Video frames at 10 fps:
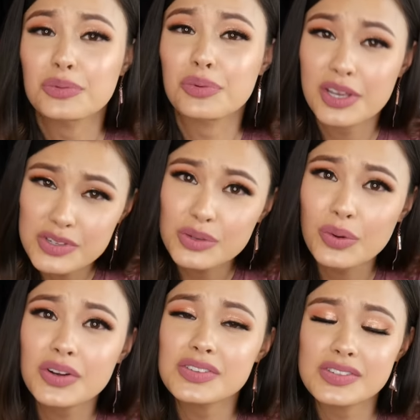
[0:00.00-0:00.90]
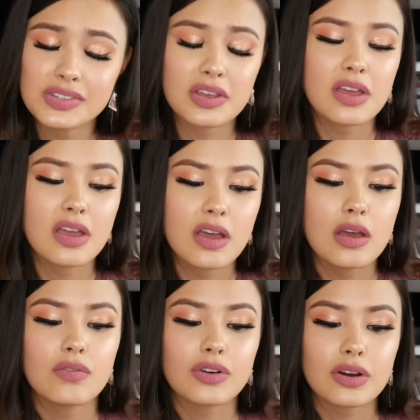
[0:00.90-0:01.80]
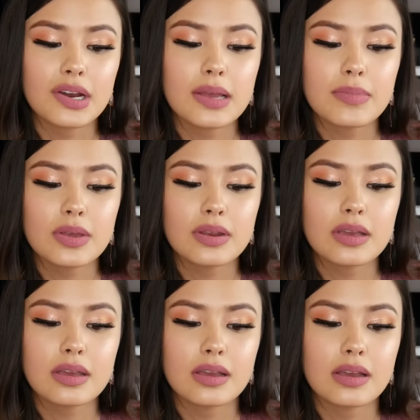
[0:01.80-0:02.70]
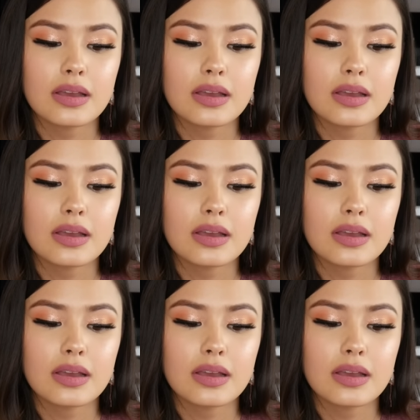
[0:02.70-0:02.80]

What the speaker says: resource for Korean beauty,